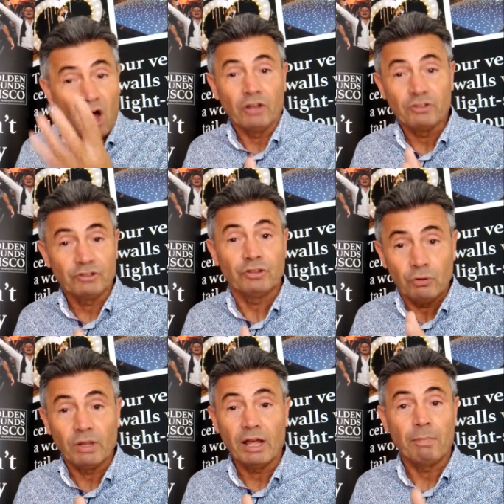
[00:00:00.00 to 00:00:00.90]
answer to
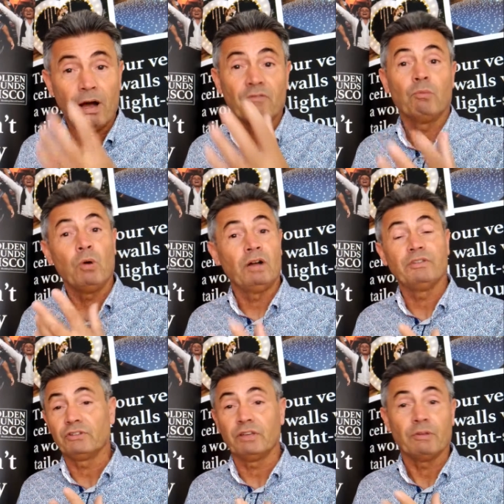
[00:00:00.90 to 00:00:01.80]
that apart from what
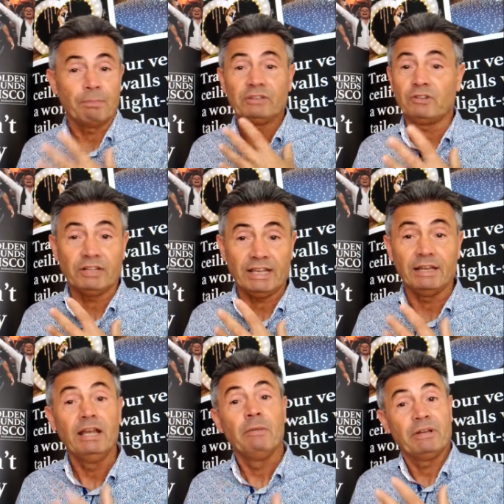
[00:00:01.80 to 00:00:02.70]
I've just given, the best I
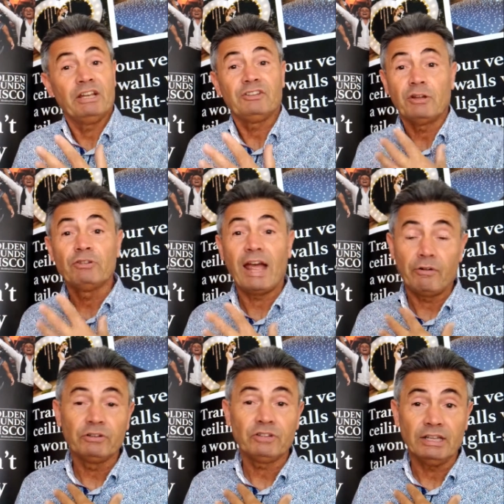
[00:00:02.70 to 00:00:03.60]
can. But then there's no
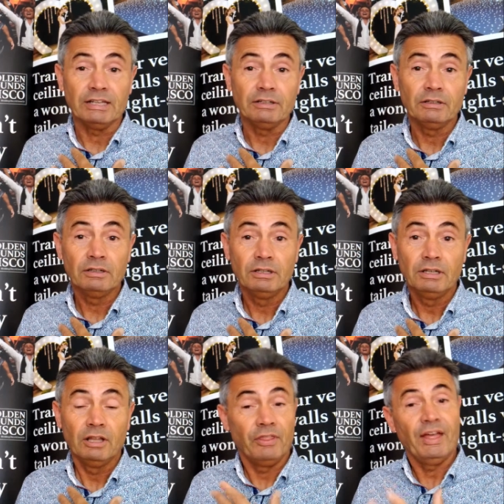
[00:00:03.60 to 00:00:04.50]
guaranteeing
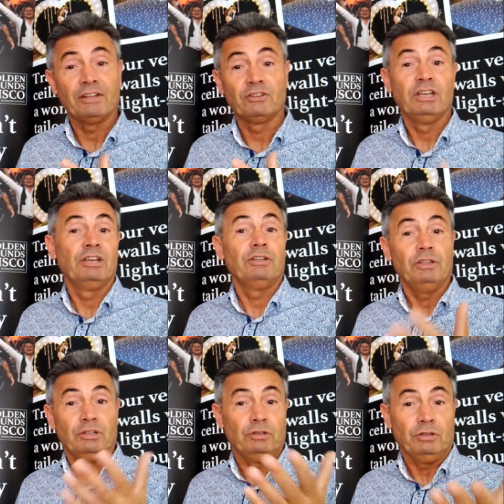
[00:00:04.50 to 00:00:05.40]
that
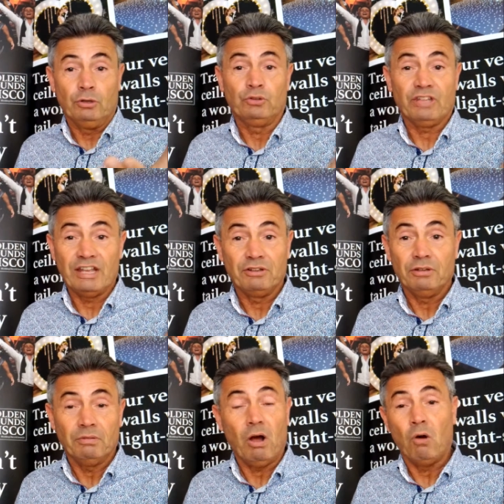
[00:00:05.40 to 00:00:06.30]
you said,
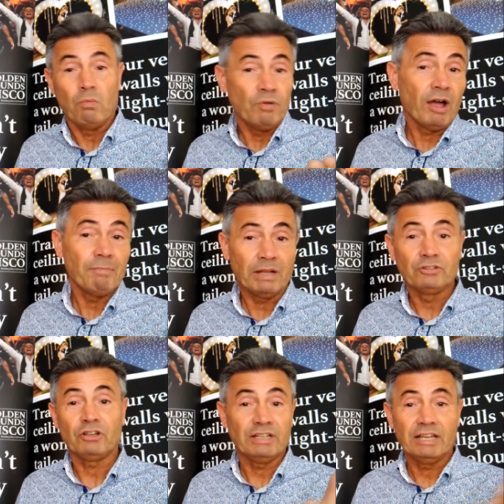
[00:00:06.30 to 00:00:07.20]
oh, 9
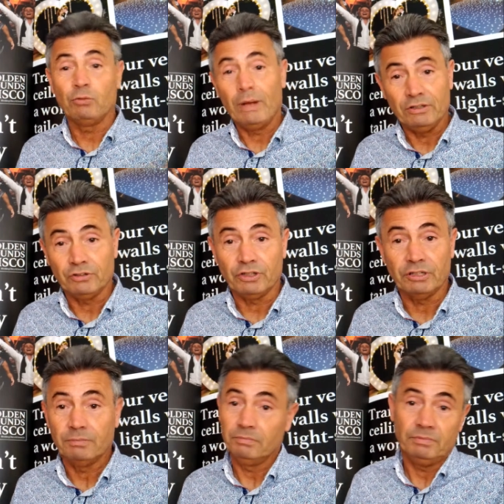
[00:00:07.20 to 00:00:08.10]
months I can get a
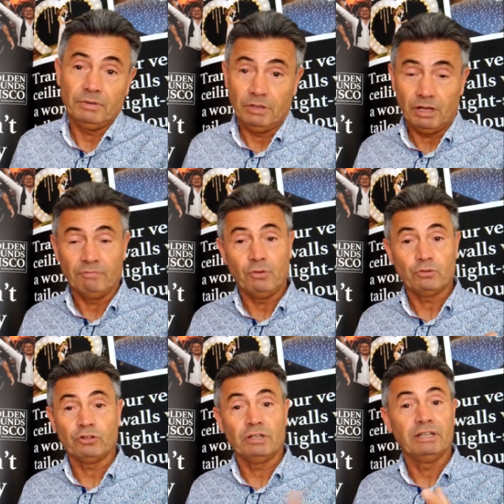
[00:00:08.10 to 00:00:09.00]
Wednesday.
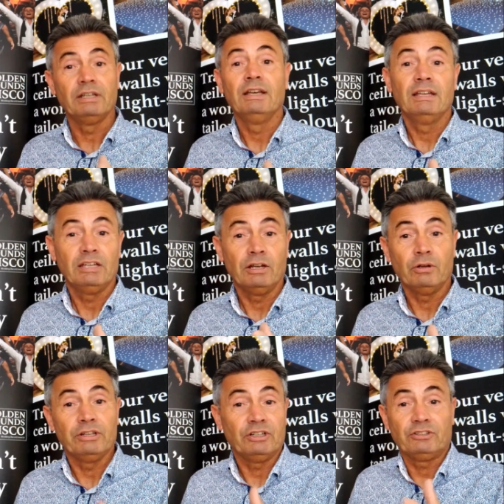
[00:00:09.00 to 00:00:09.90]
Unfortunately, you
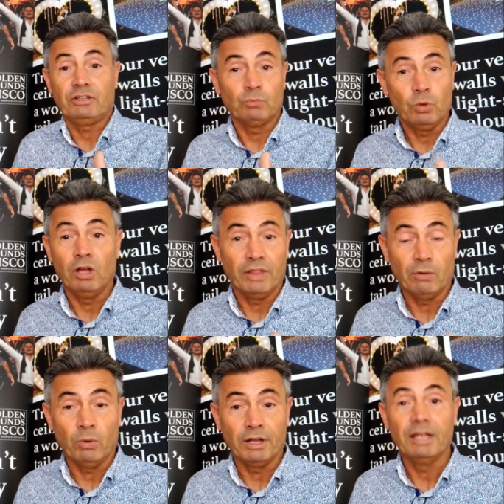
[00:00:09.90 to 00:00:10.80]
know, it just doesn't work
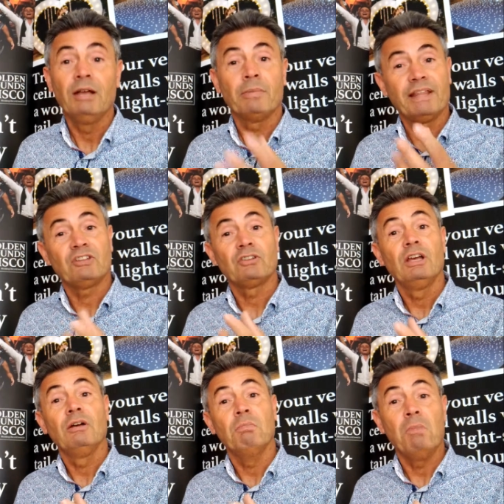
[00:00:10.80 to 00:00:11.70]
that way. But that's
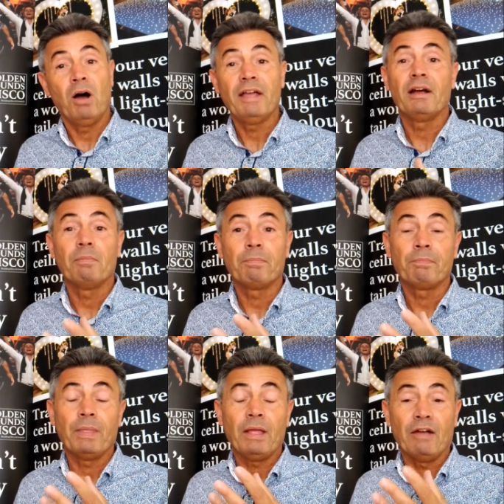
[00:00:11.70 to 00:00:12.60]
my
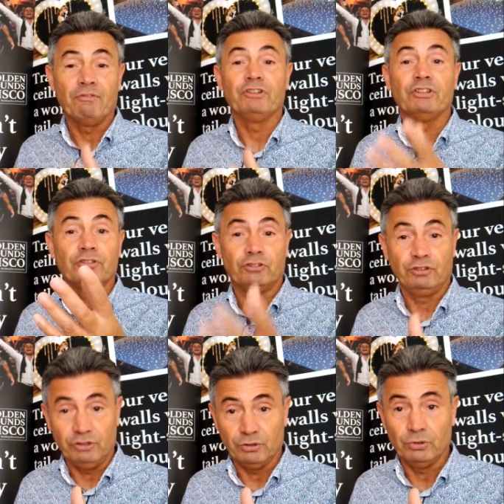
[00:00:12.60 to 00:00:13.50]
averages
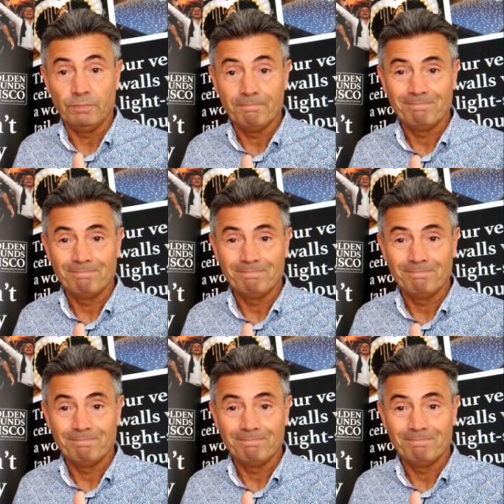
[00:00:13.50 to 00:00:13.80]
to you.